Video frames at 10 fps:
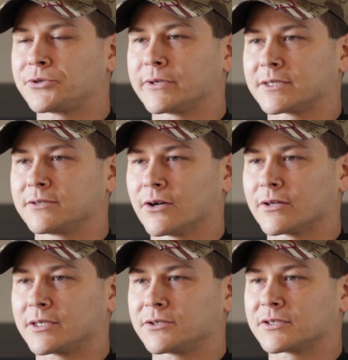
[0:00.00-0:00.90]
to
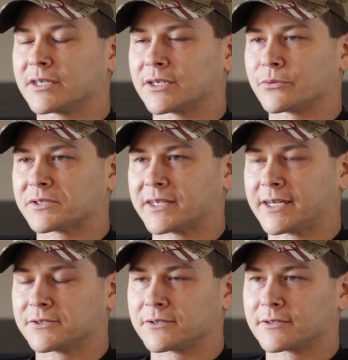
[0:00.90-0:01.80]
acknowledge that it was
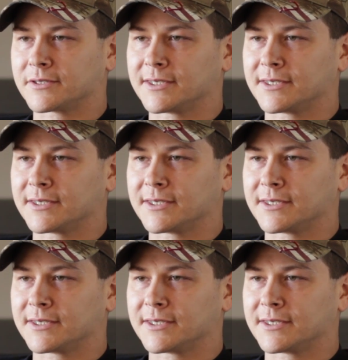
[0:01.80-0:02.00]
cancer.